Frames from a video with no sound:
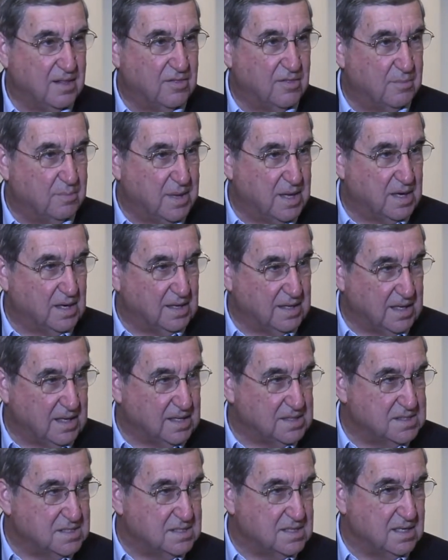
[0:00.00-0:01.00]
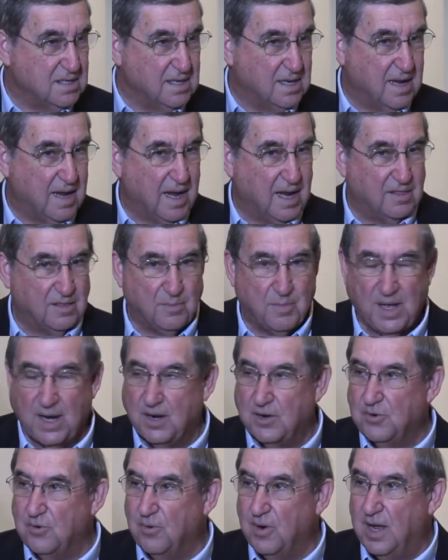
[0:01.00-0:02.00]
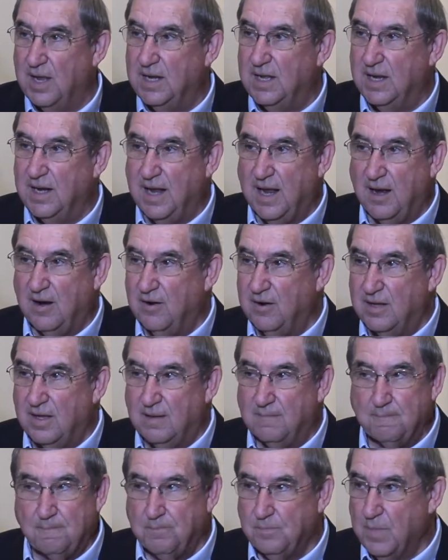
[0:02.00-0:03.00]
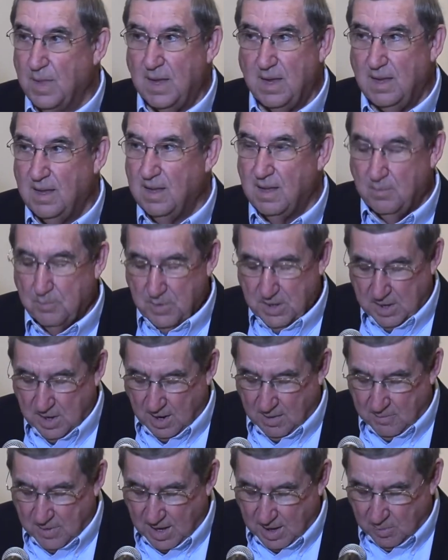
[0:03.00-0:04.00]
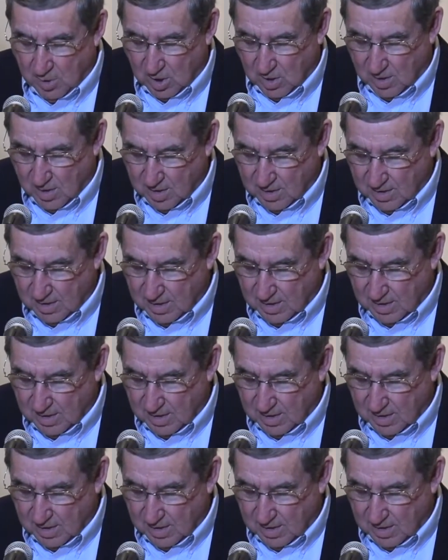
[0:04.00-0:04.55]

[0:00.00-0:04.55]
the Middle East and the Mediterranean area, but not Babylon.